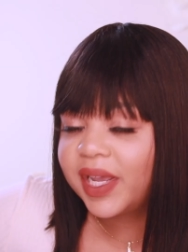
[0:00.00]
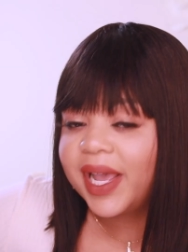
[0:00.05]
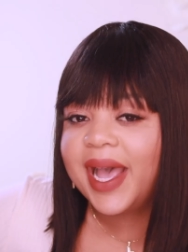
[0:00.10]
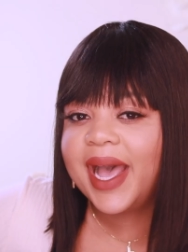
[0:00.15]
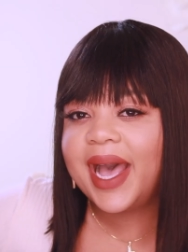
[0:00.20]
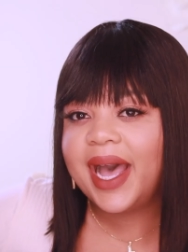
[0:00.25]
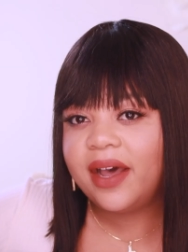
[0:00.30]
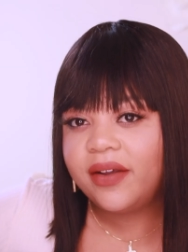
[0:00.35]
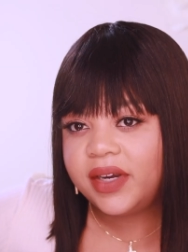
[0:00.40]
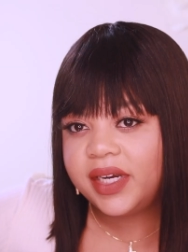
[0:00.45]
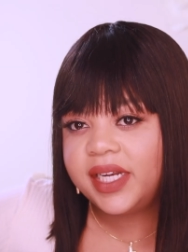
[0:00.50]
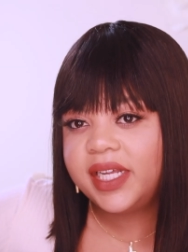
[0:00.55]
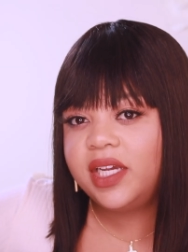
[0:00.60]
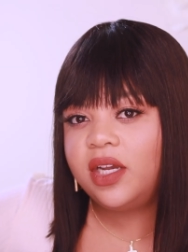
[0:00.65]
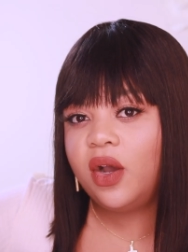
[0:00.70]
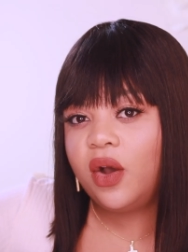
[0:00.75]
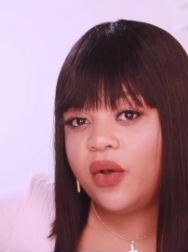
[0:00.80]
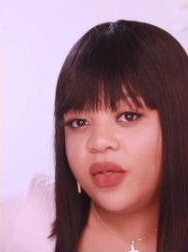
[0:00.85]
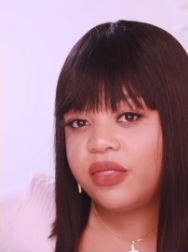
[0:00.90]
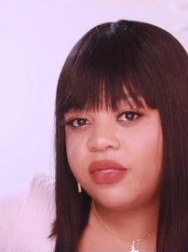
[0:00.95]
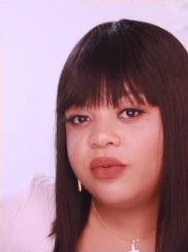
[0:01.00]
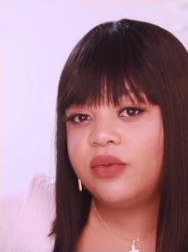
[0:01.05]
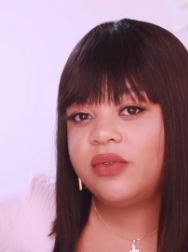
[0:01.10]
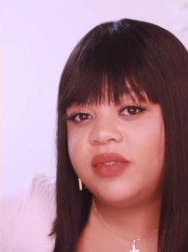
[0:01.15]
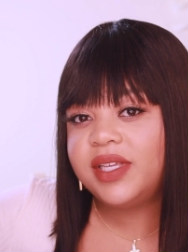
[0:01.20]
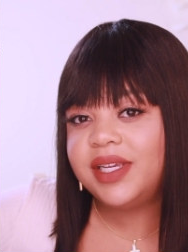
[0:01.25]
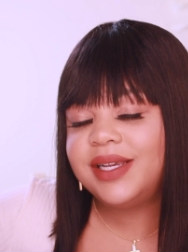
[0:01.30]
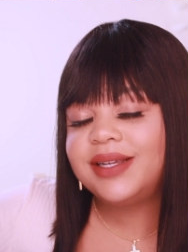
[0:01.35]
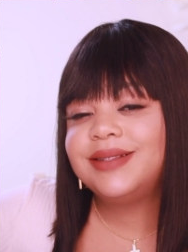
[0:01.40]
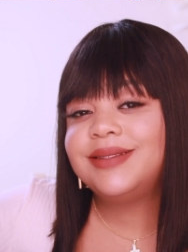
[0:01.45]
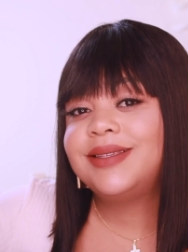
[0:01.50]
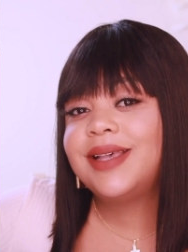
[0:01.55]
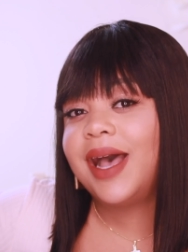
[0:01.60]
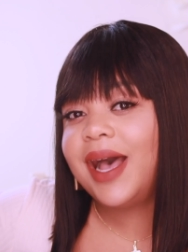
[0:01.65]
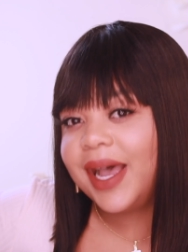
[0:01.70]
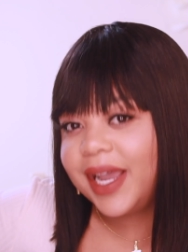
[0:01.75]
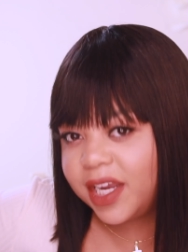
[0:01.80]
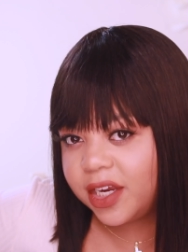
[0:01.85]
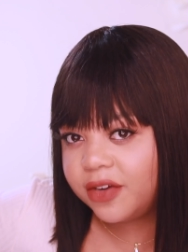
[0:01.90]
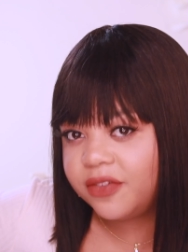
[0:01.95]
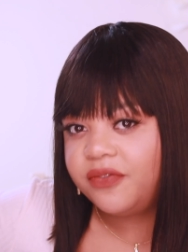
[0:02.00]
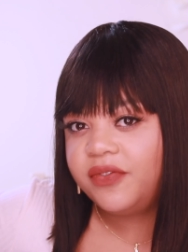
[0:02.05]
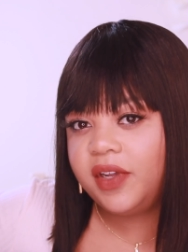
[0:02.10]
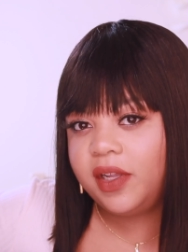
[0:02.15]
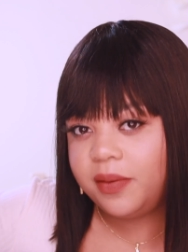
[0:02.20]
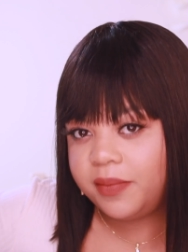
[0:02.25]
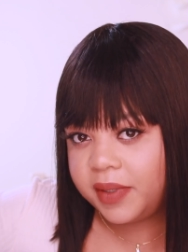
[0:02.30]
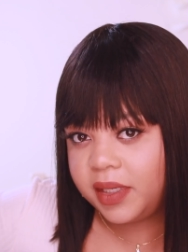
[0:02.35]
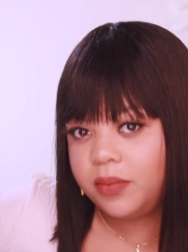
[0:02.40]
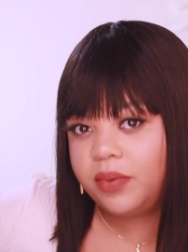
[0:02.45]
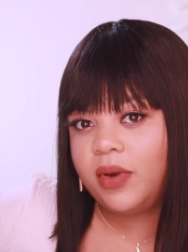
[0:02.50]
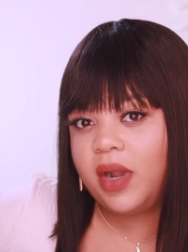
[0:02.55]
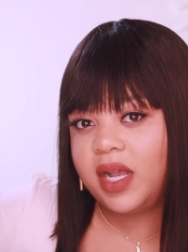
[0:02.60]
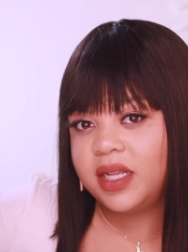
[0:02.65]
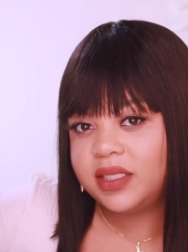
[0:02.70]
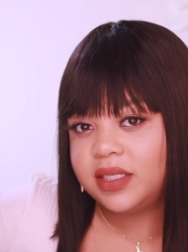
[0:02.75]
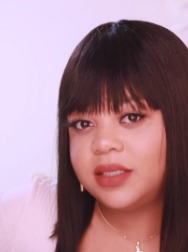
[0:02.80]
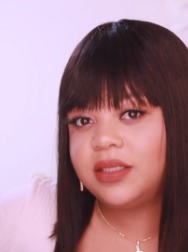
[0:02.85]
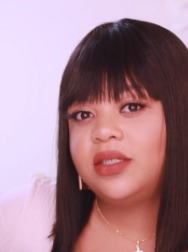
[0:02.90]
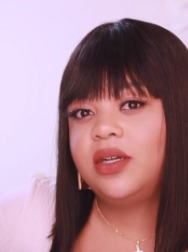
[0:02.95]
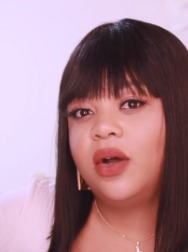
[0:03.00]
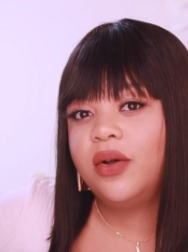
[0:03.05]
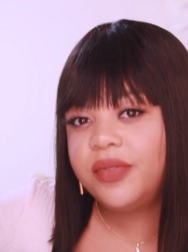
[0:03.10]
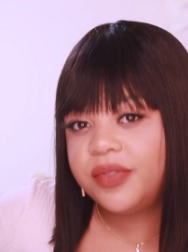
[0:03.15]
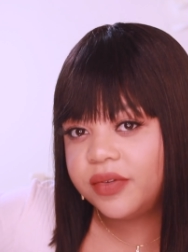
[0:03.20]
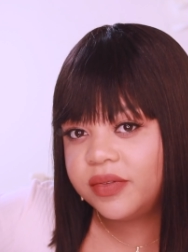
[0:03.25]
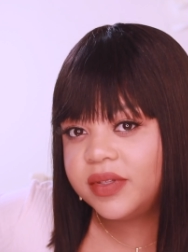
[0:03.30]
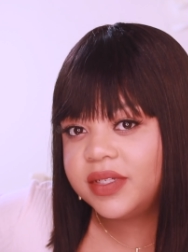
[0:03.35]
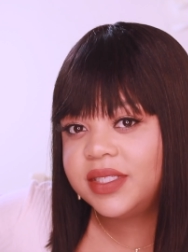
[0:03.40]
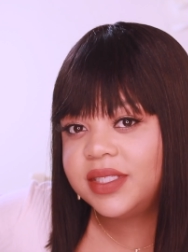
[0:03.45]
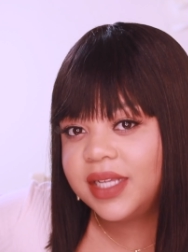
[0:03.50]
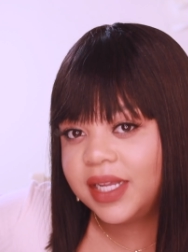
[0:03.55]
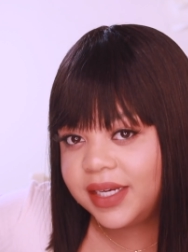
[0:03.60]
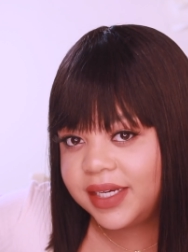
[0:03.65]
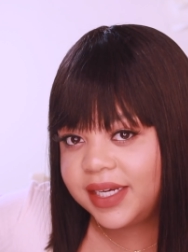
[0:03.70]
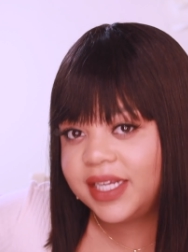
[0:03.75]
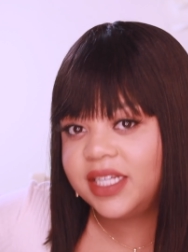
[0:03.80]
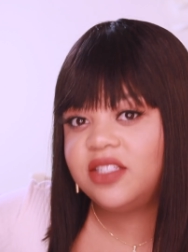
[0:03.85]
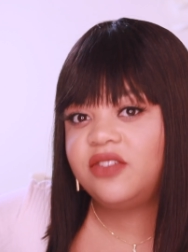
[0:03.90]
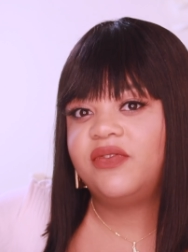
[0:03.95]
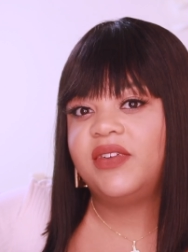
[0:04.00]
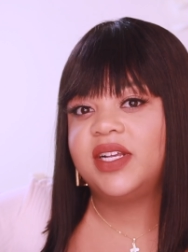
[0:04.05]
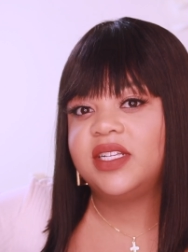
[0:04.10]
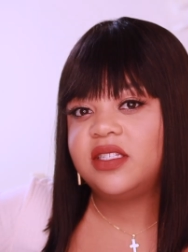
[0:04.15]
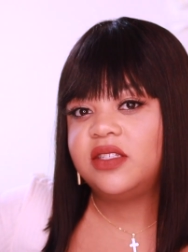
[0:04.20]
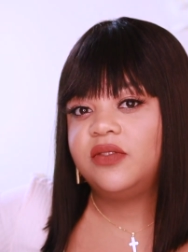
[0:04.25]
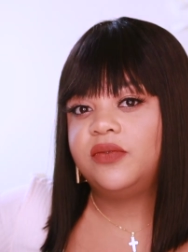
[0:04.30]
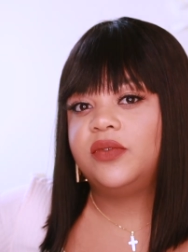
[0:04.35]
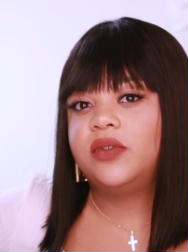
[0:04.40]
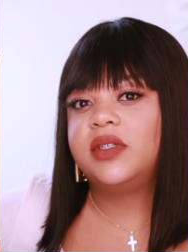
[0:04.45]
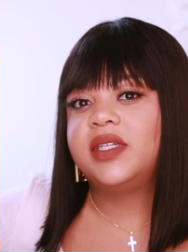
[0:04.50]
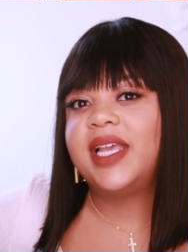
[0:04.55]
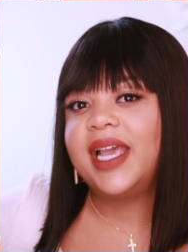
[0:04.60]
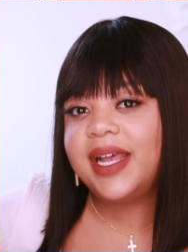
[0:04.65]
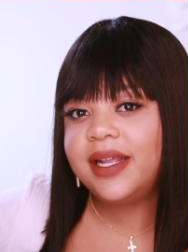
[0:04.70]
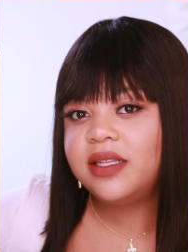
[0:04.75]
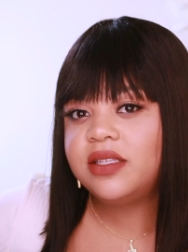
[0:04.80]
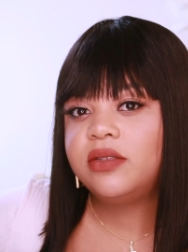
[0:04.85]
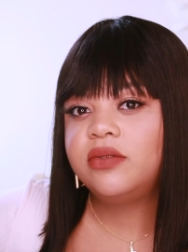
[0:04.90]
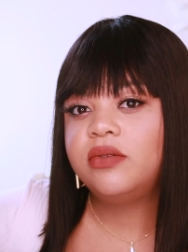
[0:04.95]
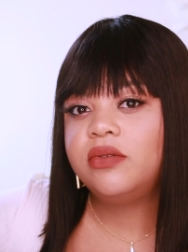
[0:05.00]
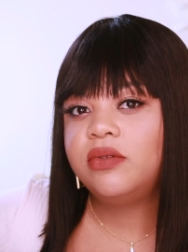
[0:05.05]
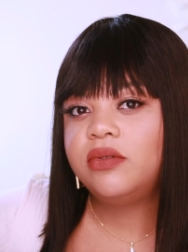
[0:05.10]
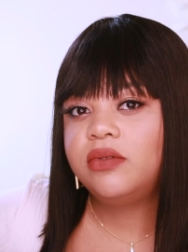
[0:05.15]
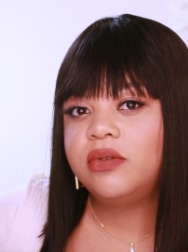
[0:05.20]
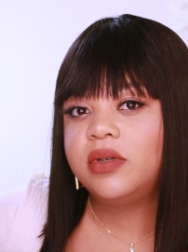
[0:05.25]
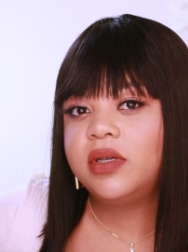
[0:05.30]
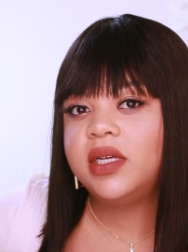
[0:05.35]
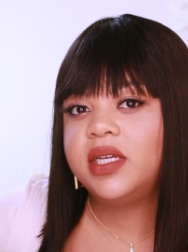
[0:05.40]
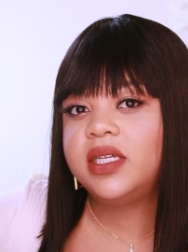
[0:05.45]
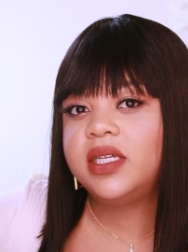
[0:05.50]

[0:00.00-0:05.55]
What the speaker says: How did it go through the entire filming process, go through the Sundance Festival, get to